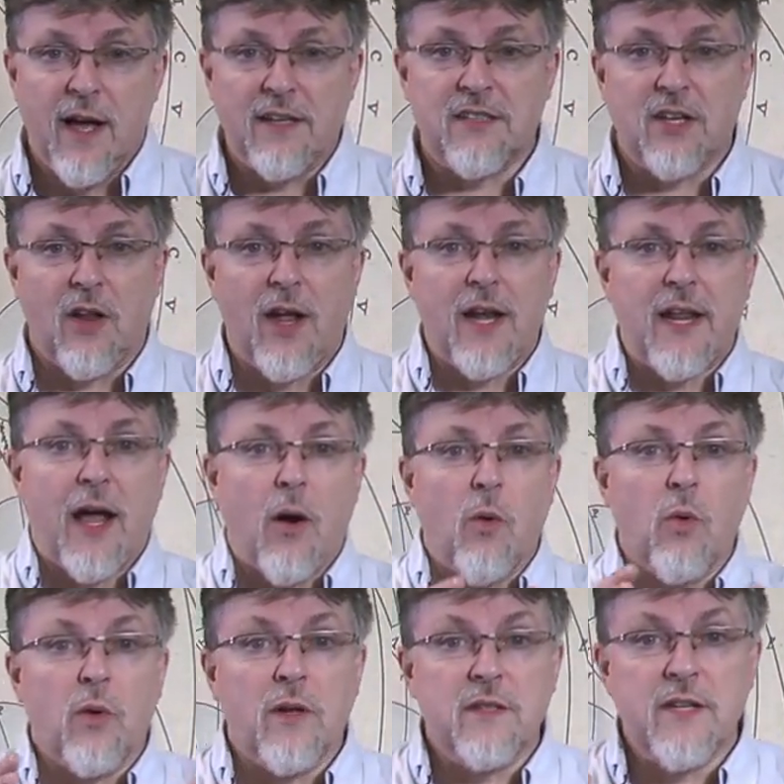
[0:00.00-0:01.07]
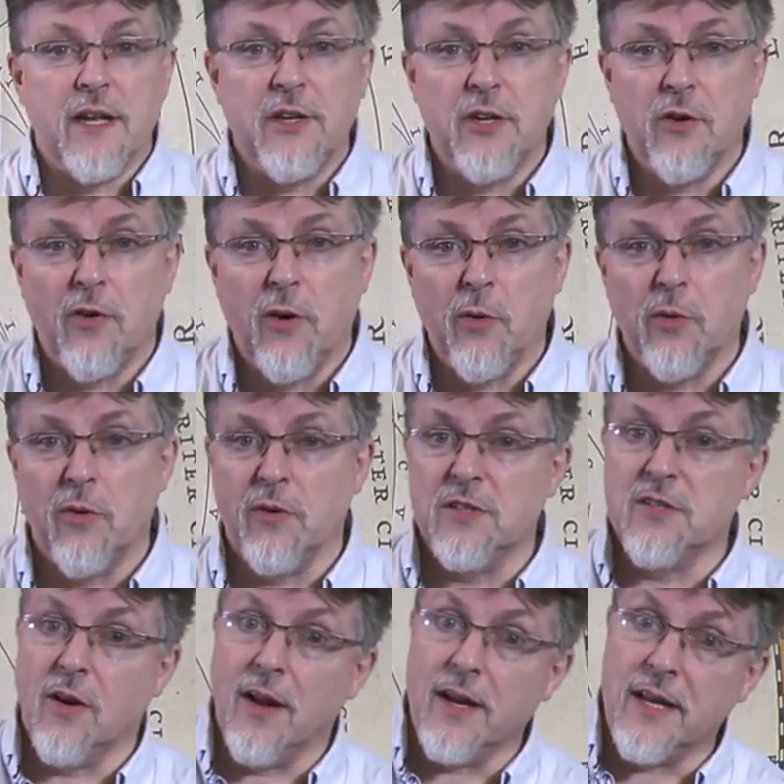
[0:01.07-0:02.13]
a slightly older ten year old or a
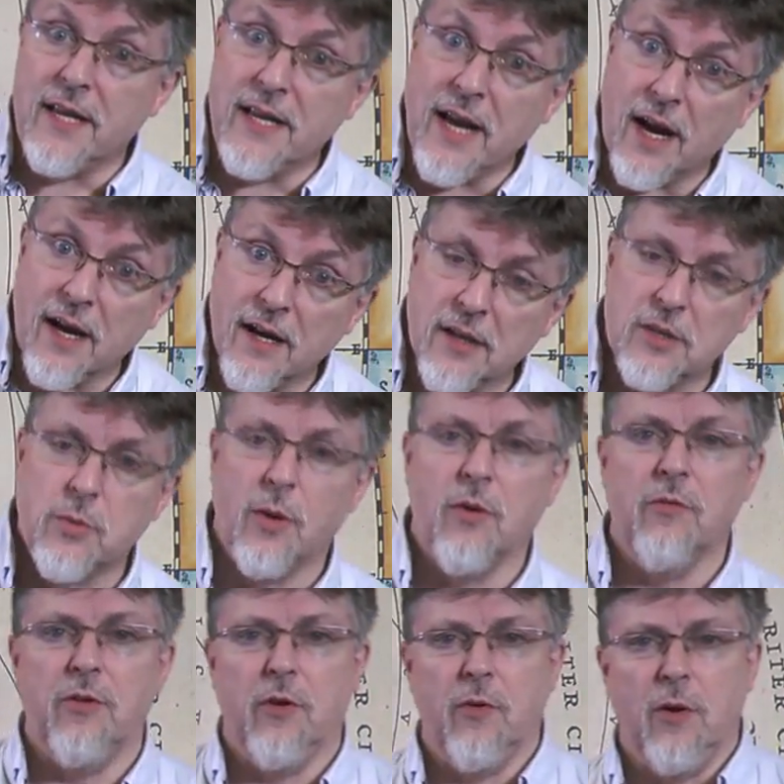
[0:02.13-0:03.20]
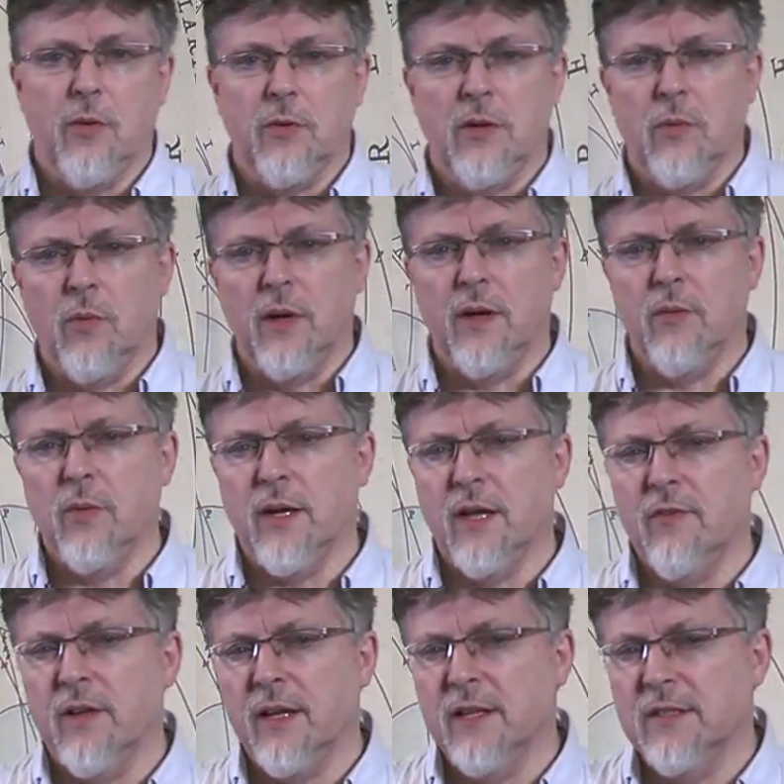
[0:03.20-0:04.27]
slightly younger twelve year old that we're, we're
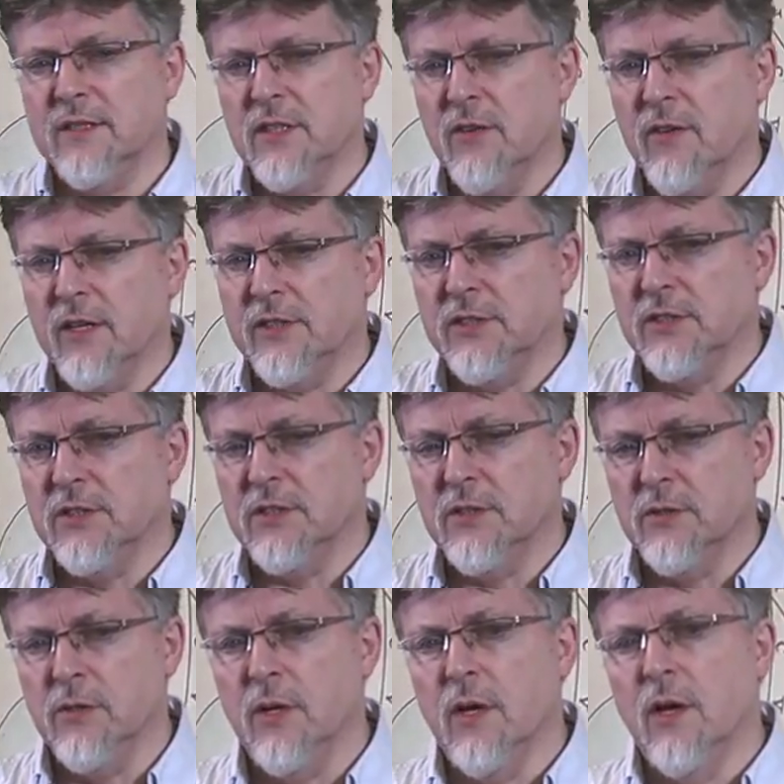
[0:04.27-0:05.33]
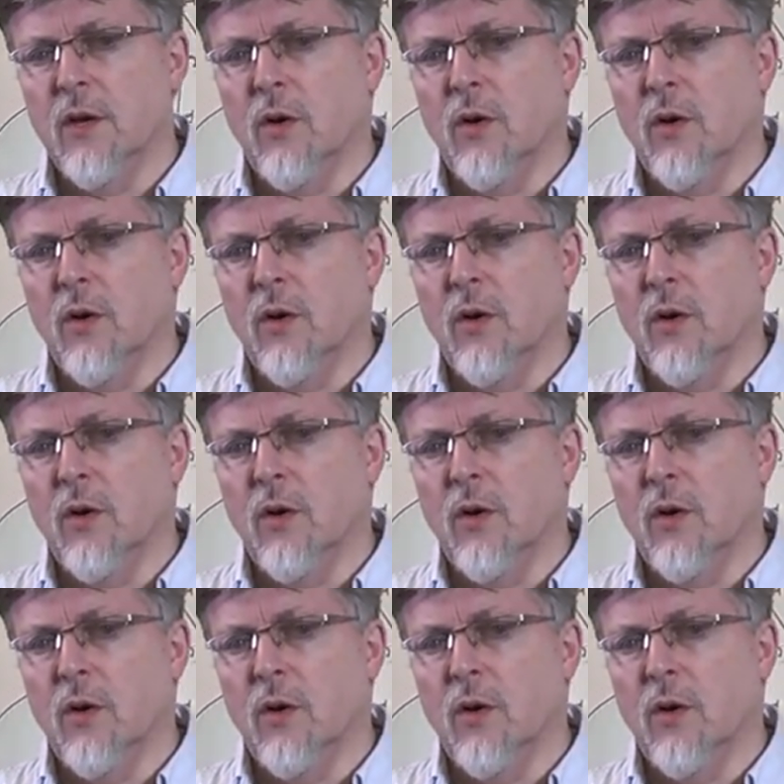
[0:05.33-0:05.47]
giving consideration to.